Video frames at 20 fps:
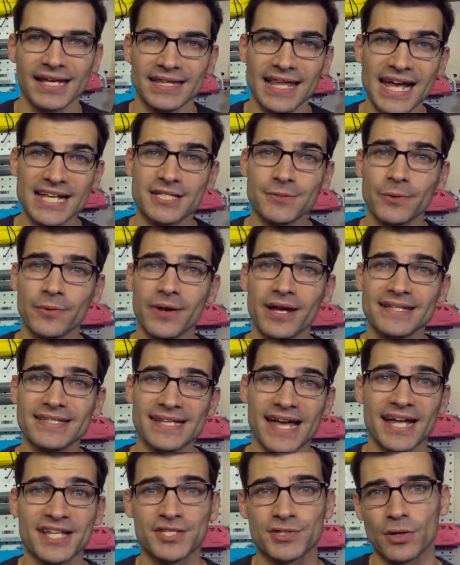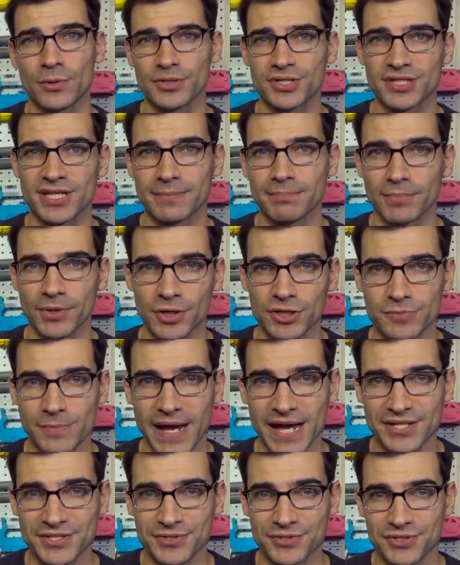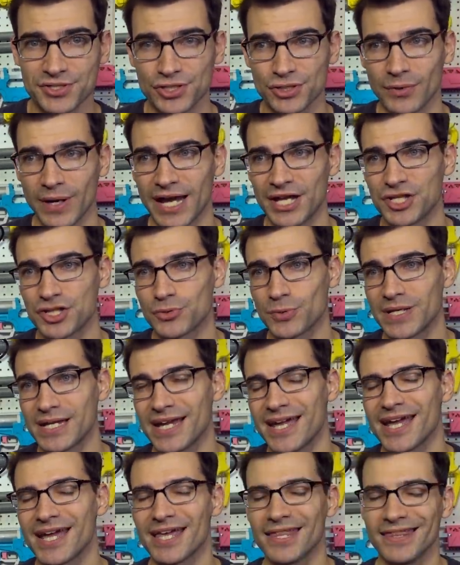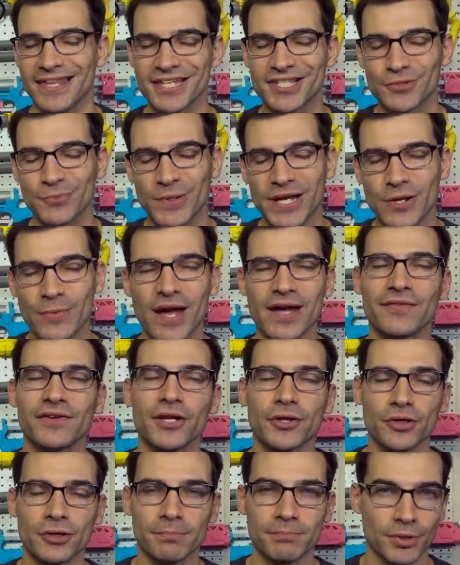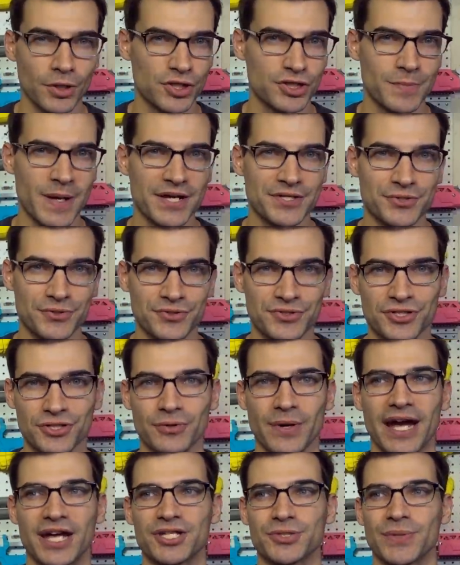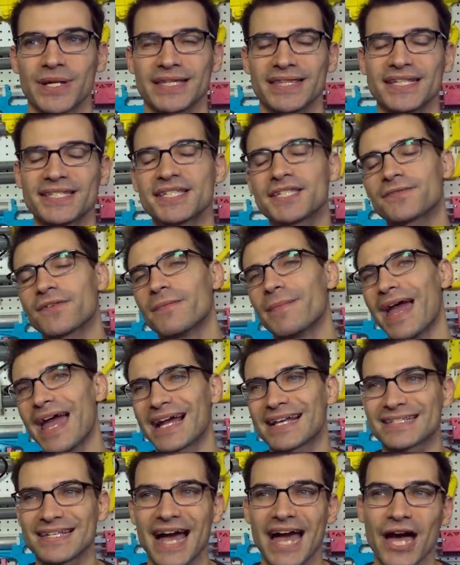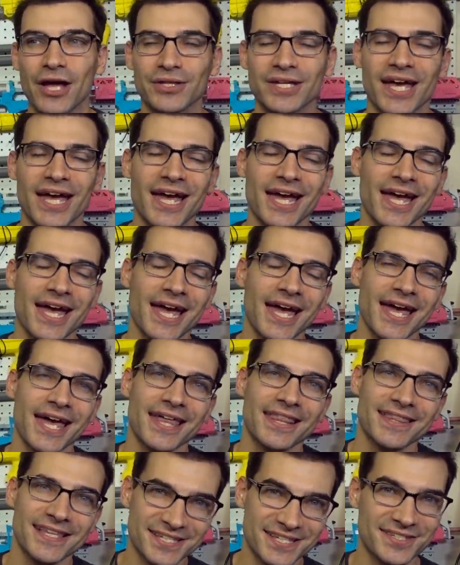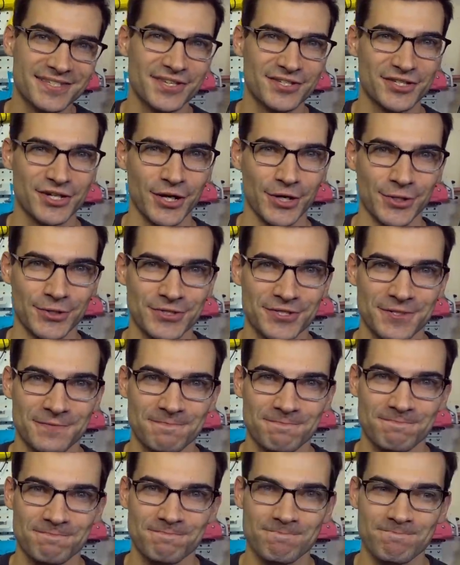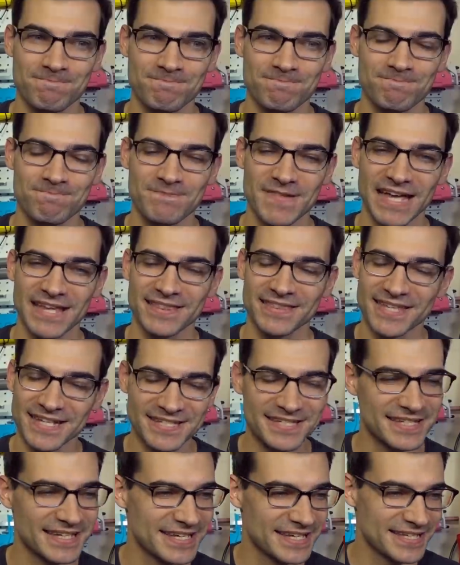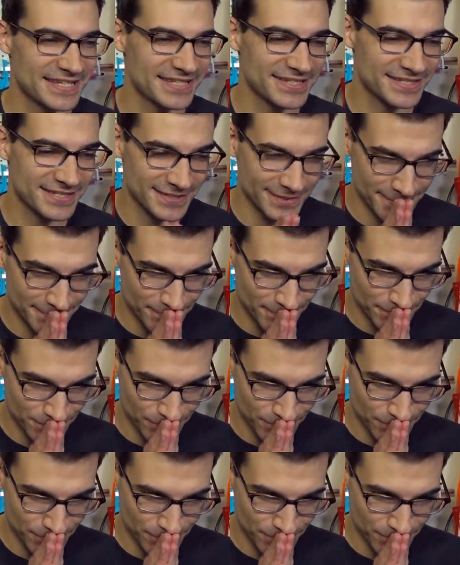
Last week we had Tetsuo, which is the Merge Masters 2 entry. This week we have another Merge Masters 2 entry, and this is from X-iled. This is the Scourge. This is